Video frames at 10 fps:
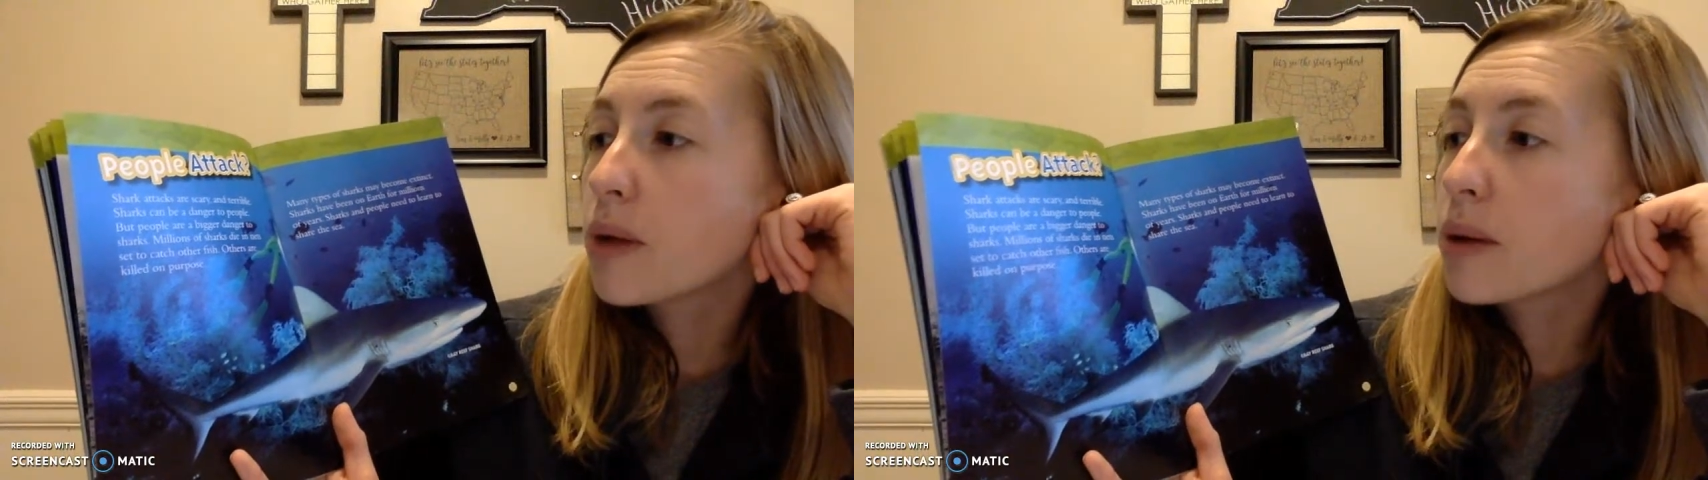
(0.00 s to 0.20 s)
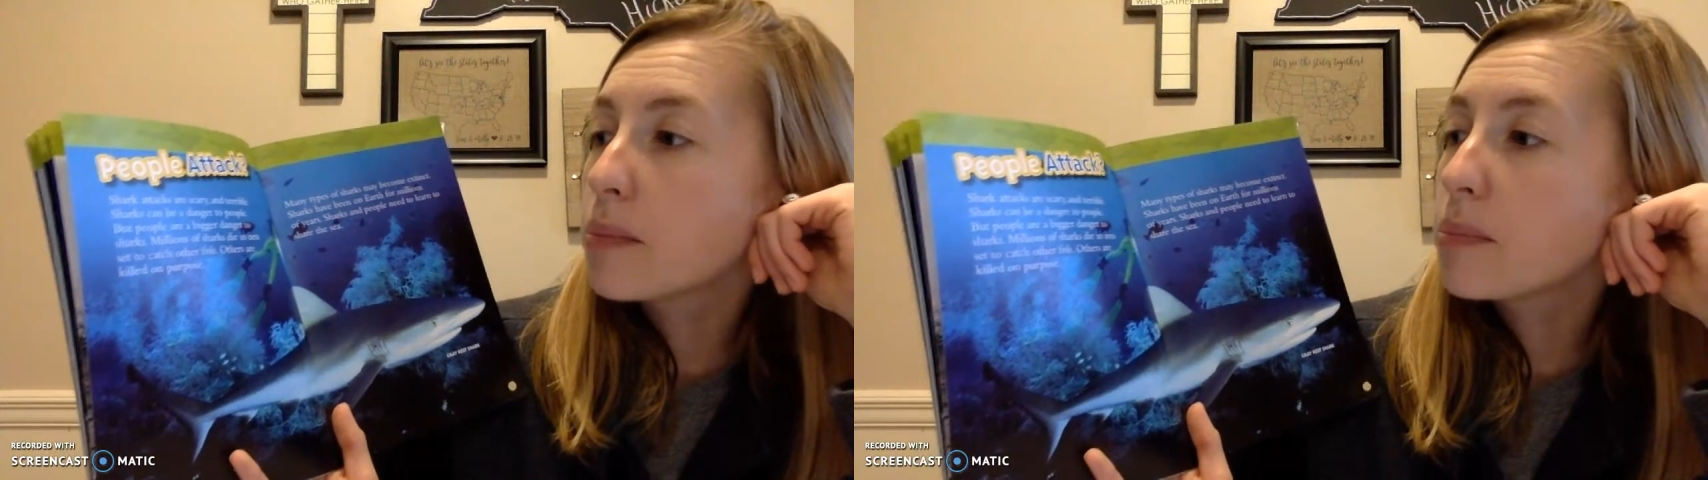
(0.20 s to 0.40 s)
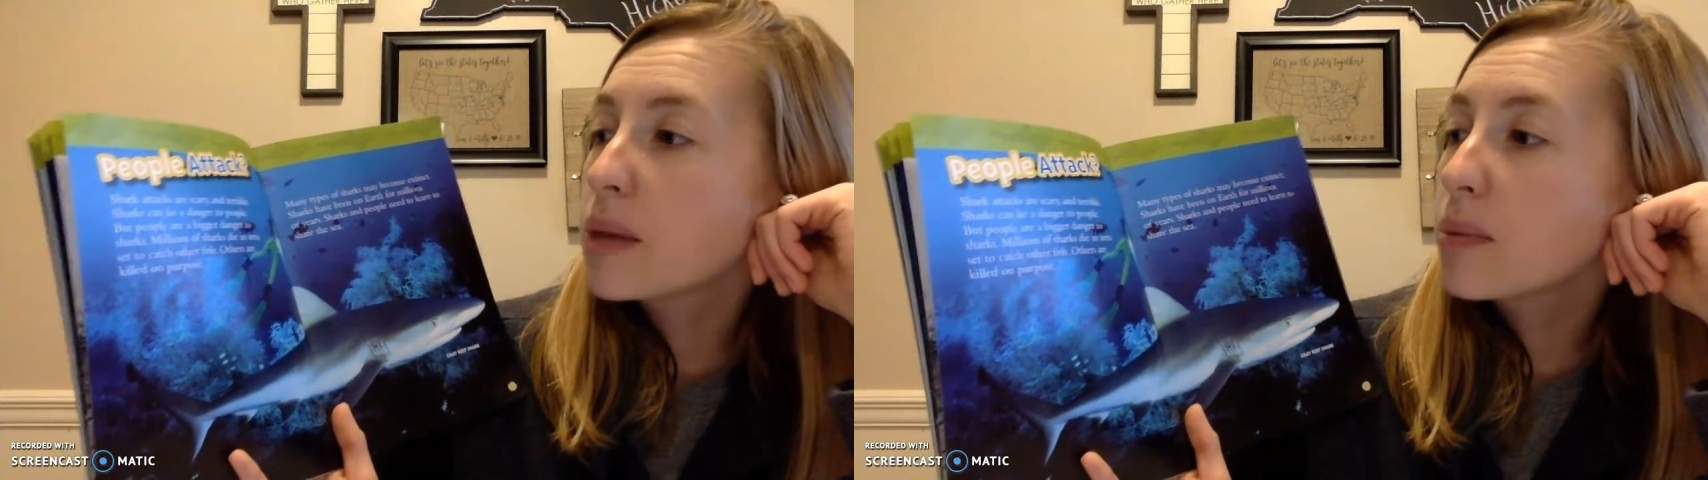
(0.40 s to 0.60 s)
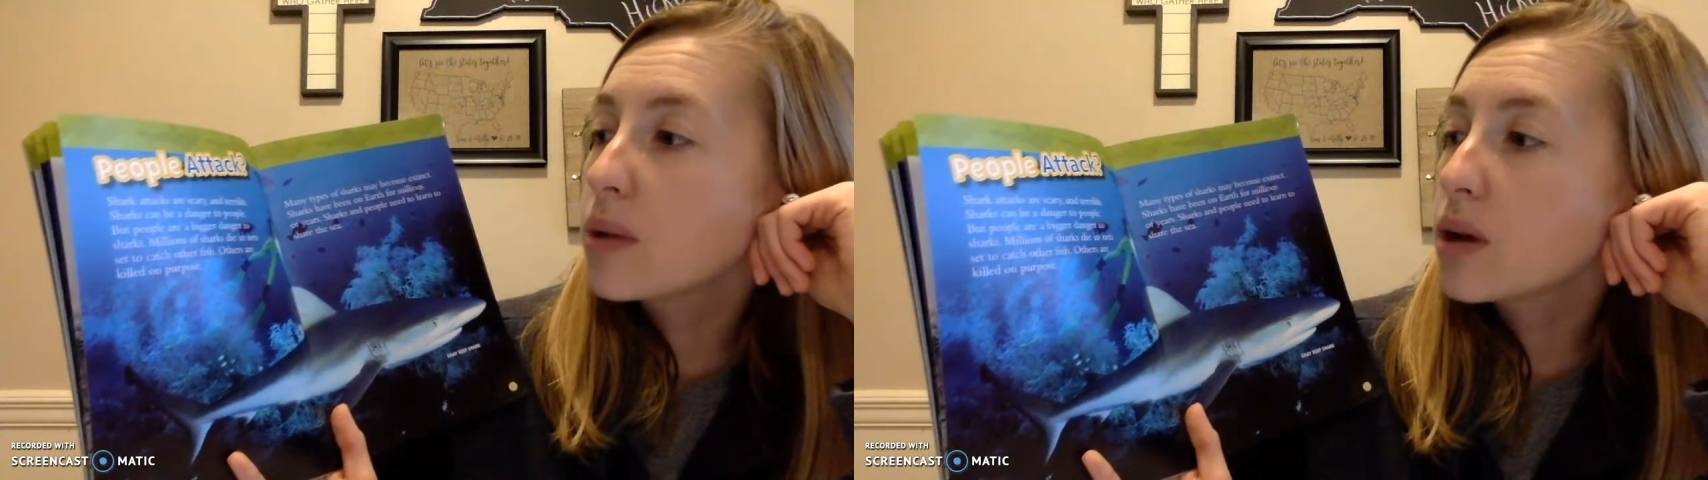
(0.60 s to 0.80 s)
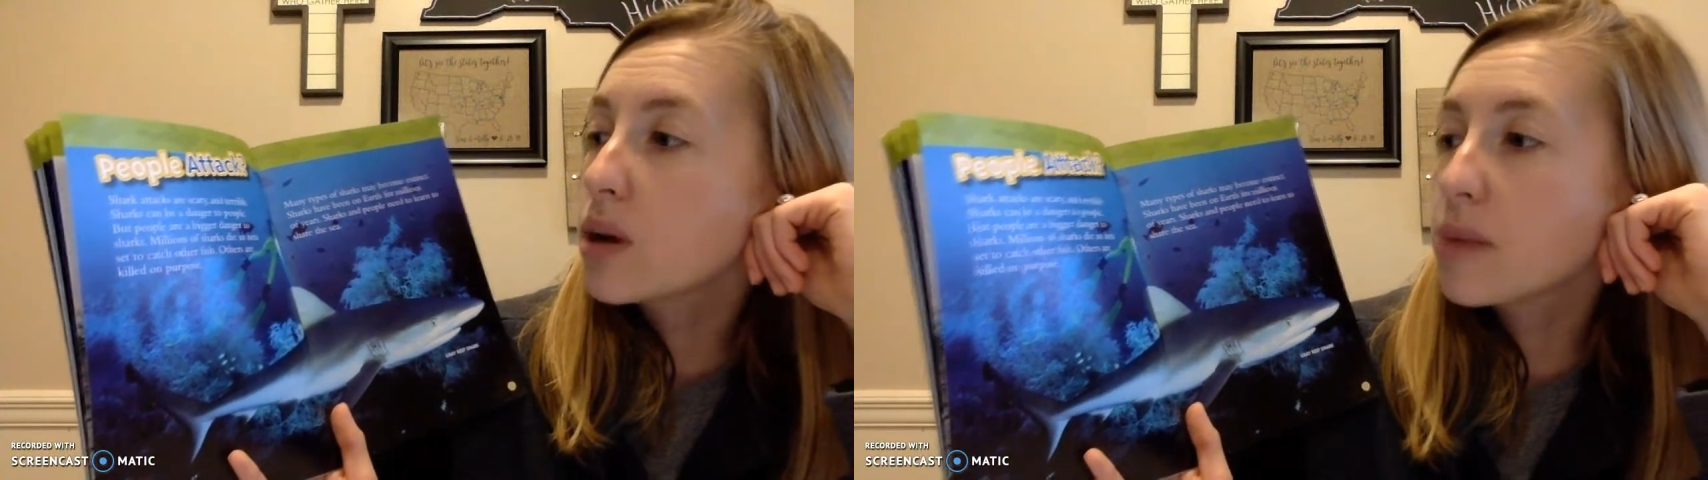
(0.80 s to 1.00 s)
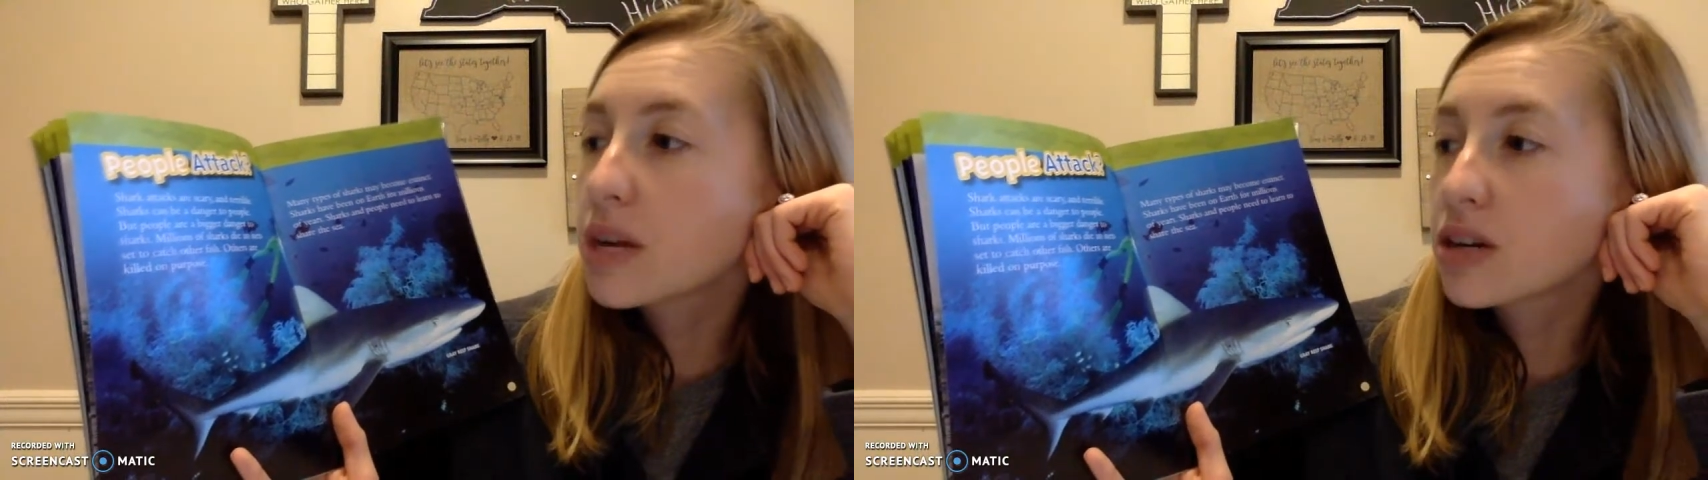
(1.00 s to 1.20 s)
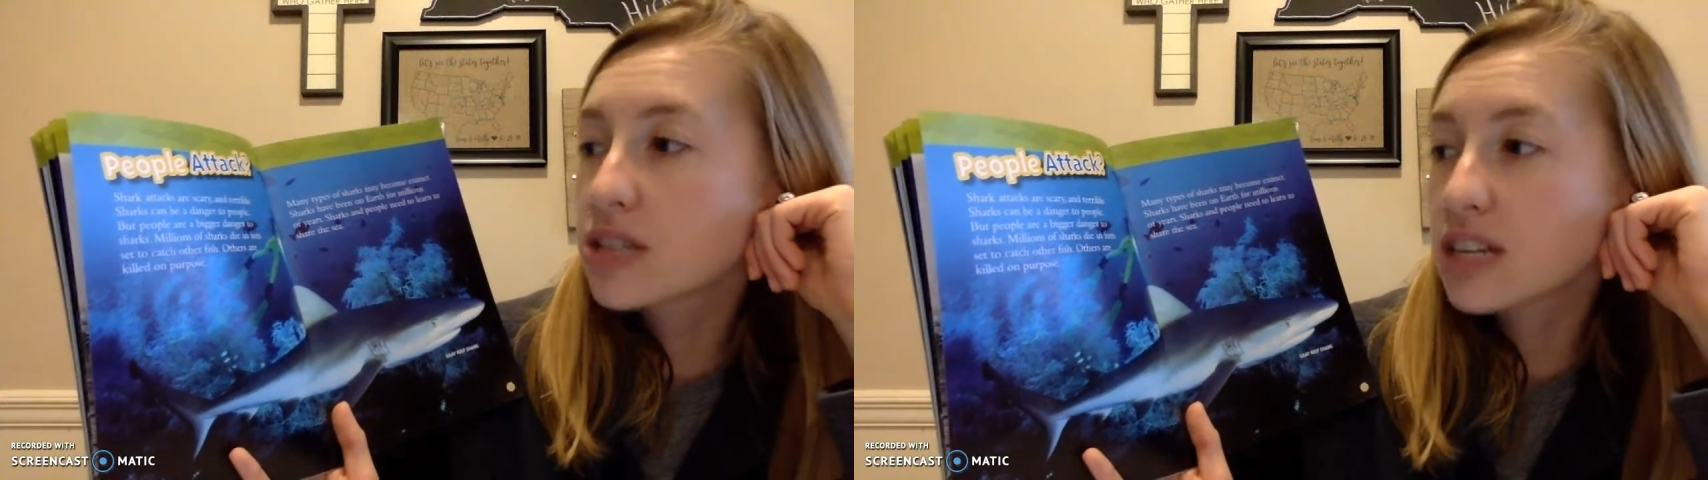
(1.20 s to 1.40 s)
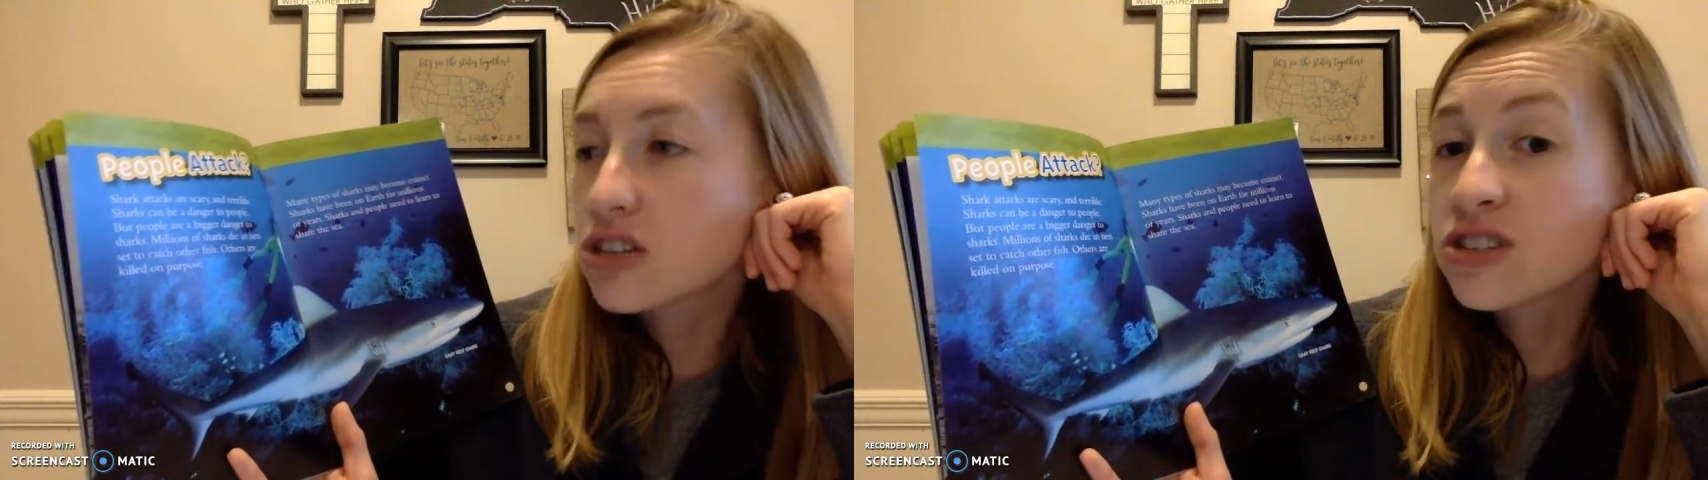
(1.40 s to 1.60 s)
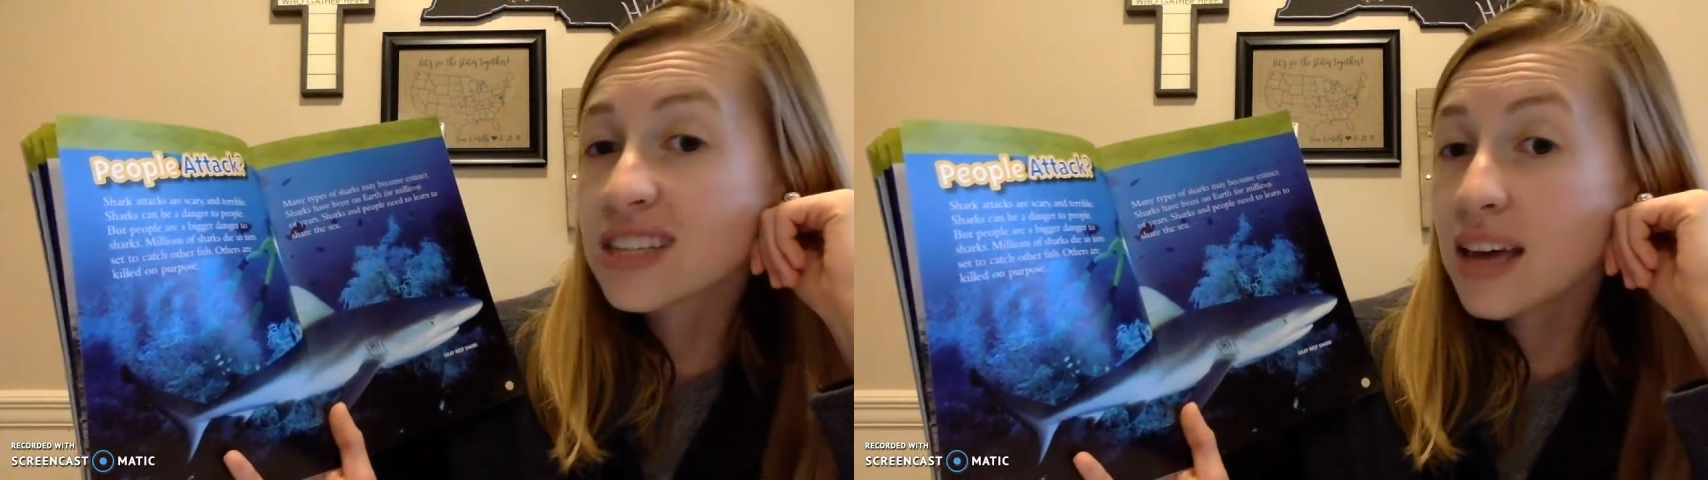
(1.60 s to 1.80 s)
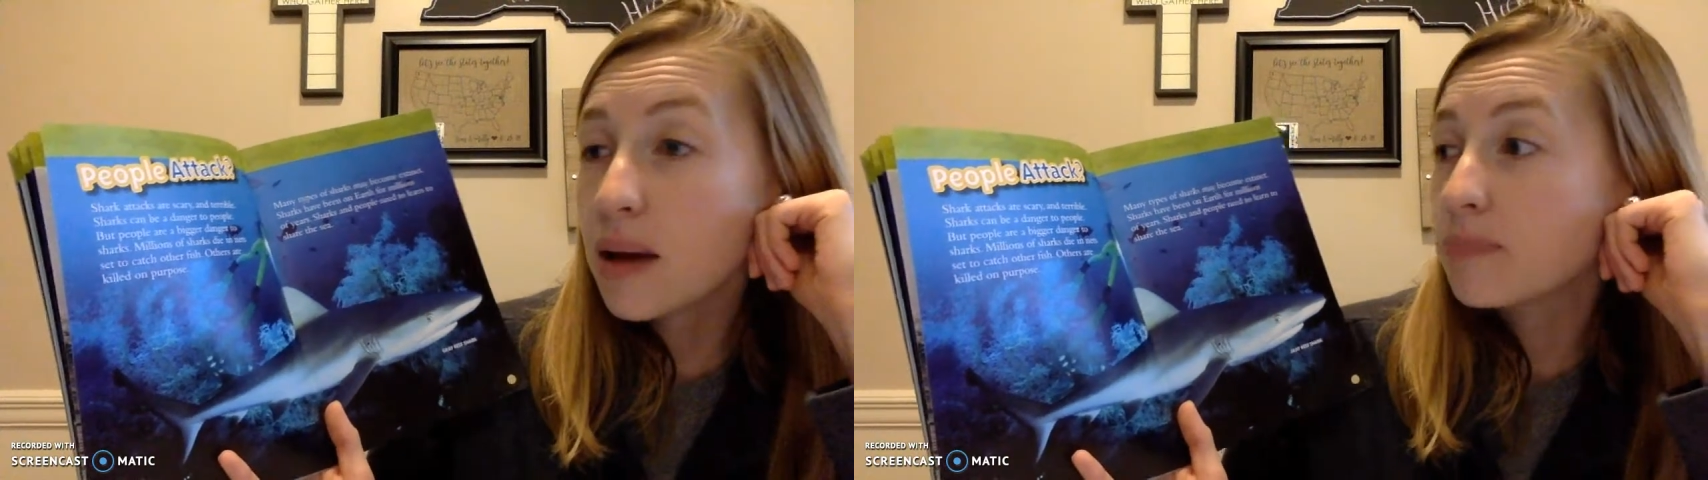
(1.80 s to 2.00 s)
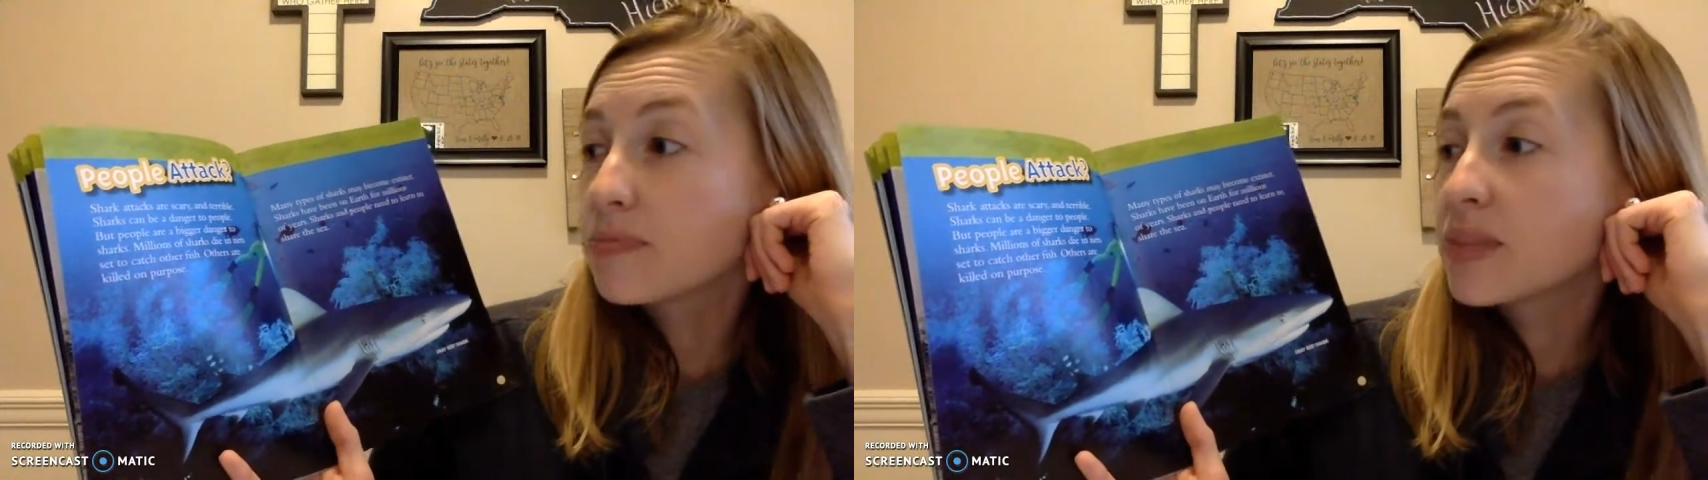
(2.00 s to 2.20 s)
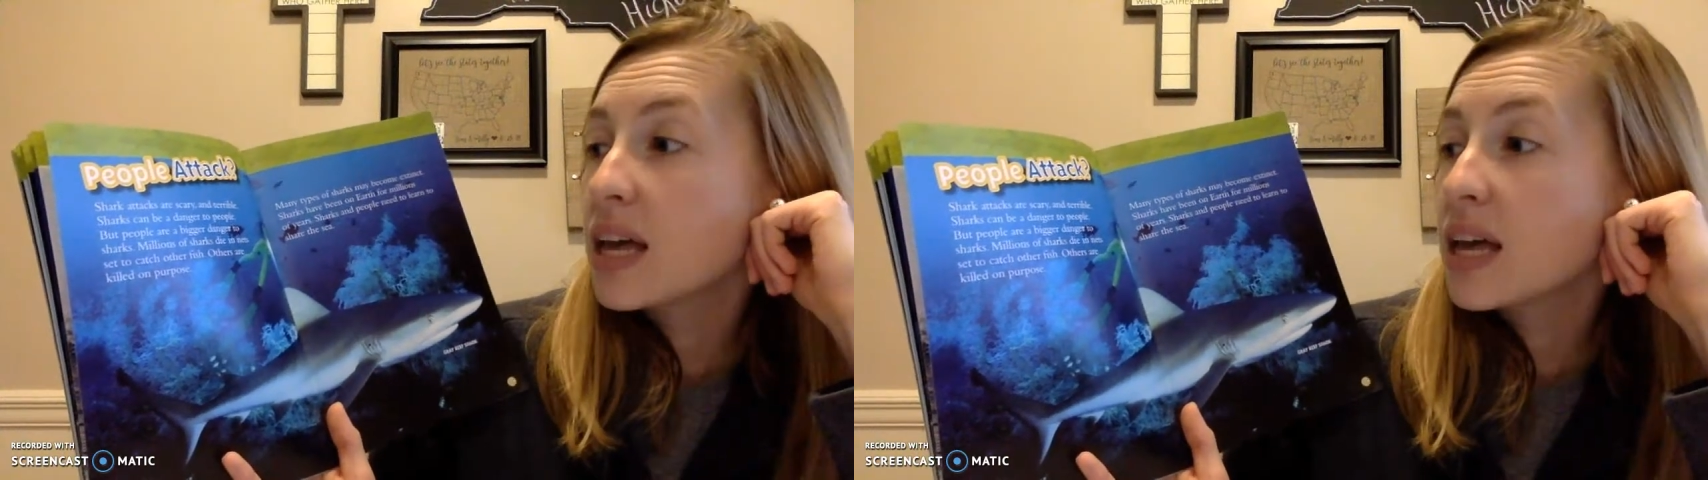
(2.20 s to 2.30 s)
but people are a bigger danger to them.